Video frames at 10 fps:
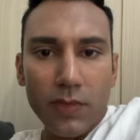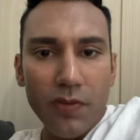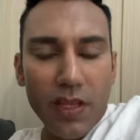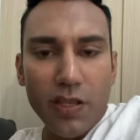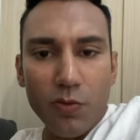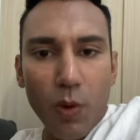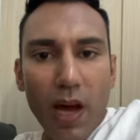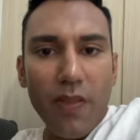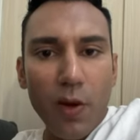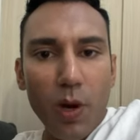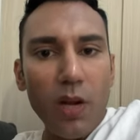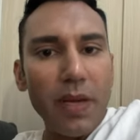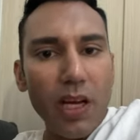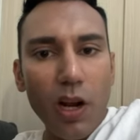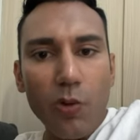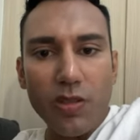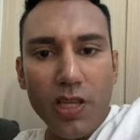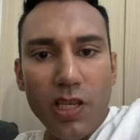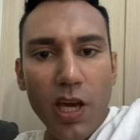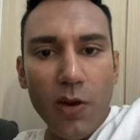This is why they want to be close
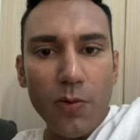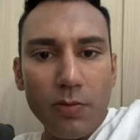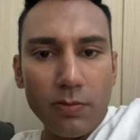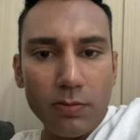to you.